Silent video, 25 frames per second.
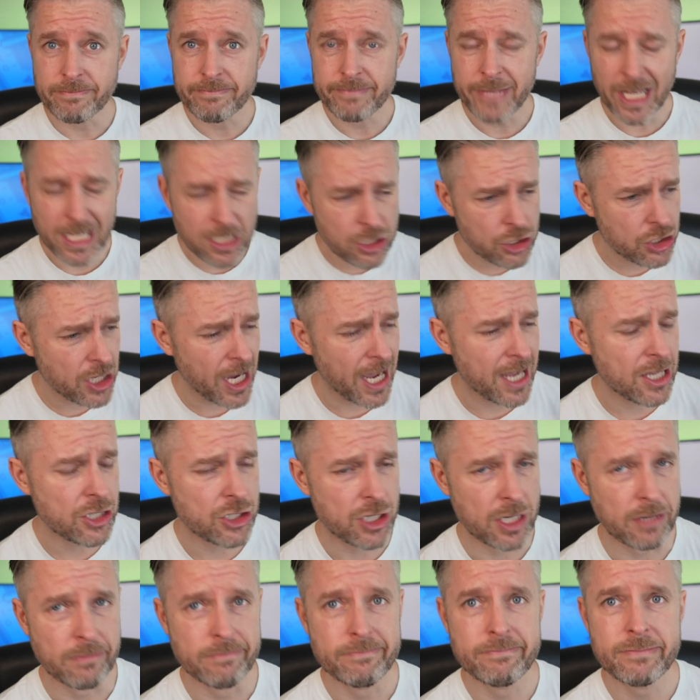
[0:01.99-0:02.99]
It's
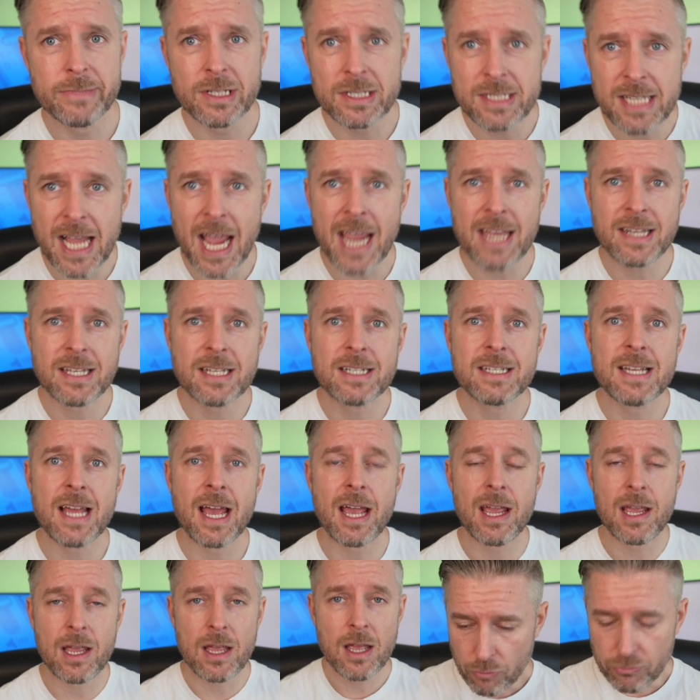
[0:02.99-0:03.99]
changing. The
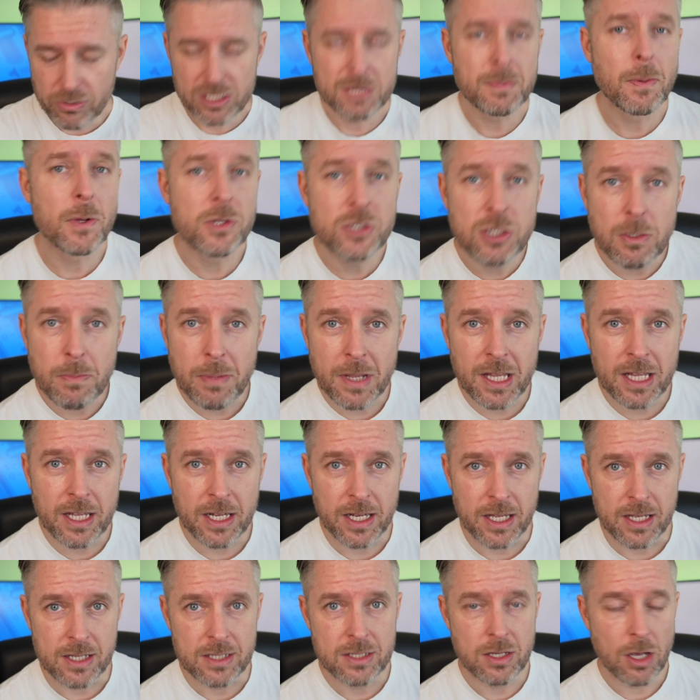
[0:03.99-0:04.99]
day-to-day
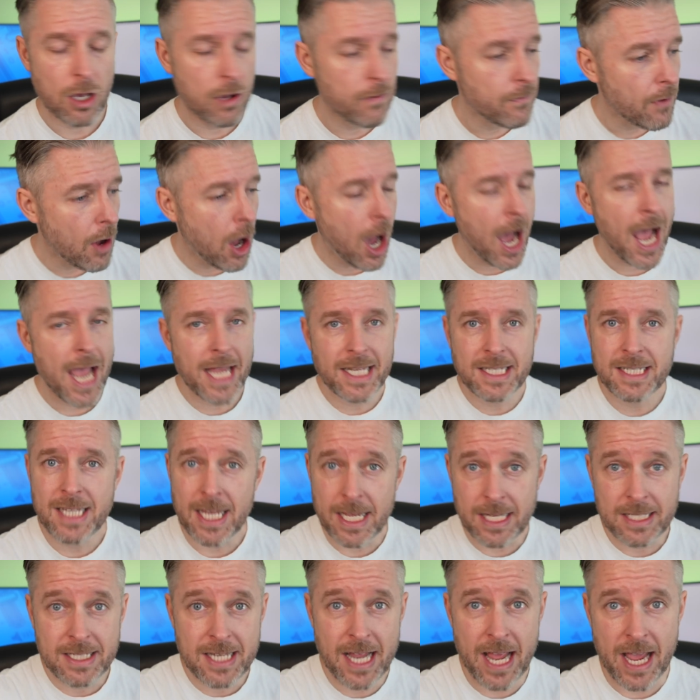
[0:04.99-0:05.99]
responsibilities of I
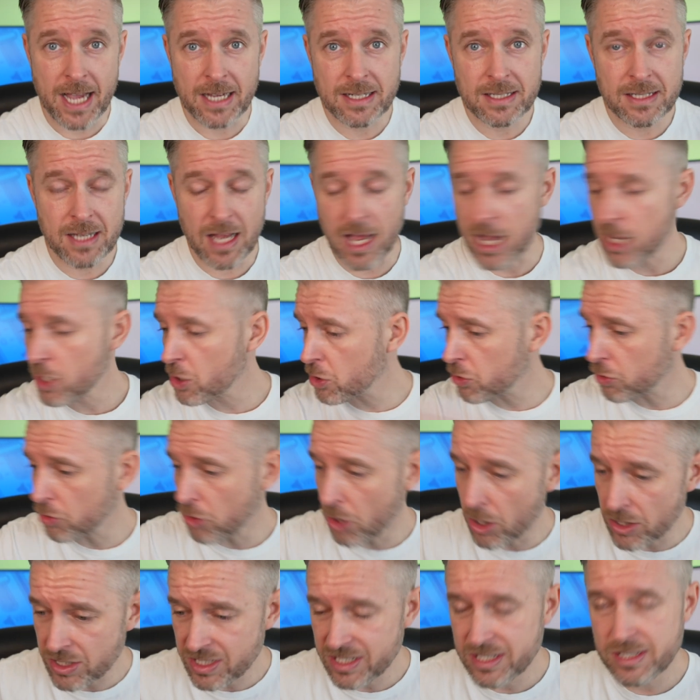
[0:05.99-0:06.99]
T techs
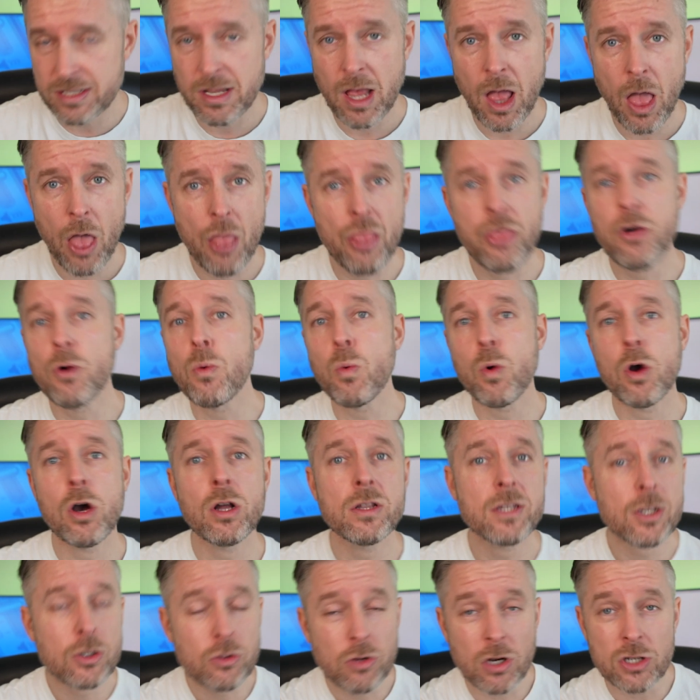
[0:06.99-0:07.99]
across the
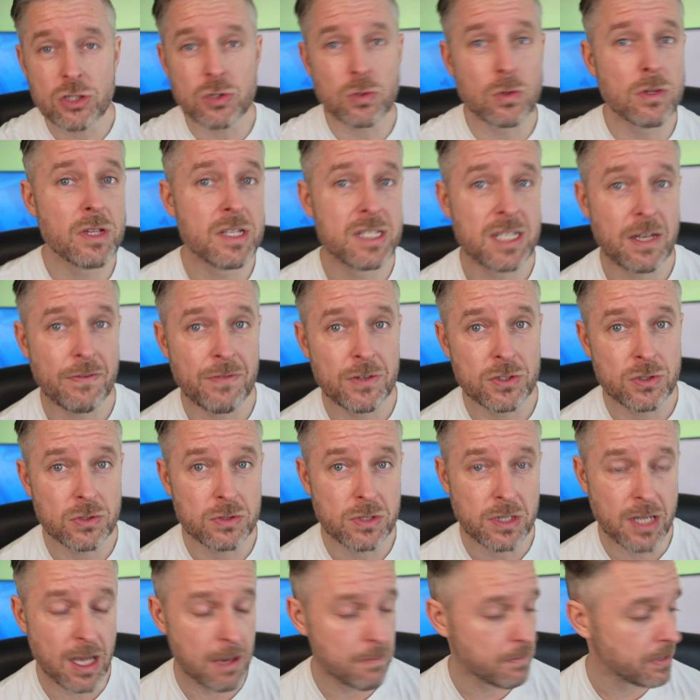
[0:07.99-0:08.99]
world, across all these different sorts
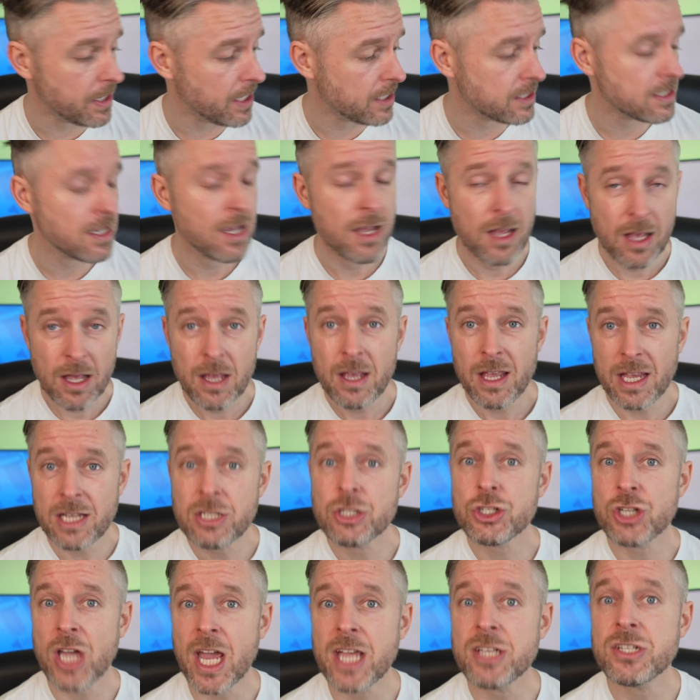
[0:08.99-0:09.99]
of companies,
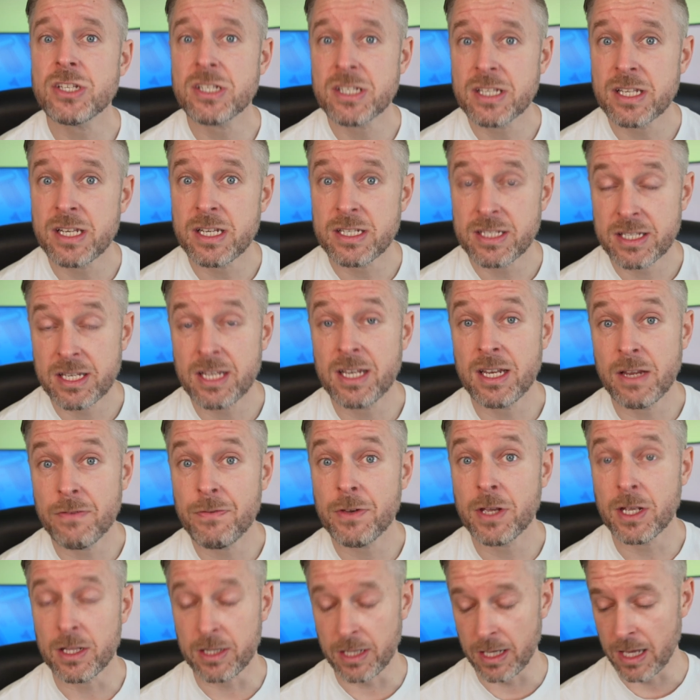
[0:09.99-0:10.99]
is changing
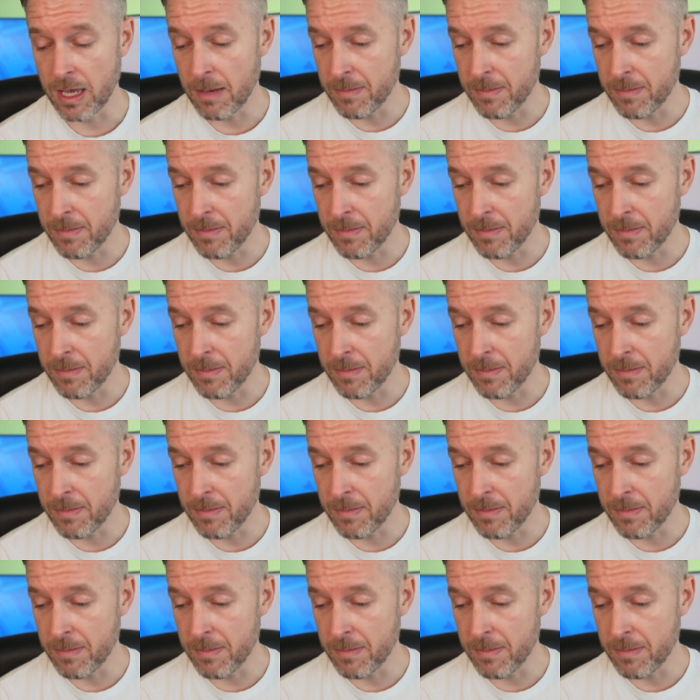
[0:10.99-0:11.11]
significantly.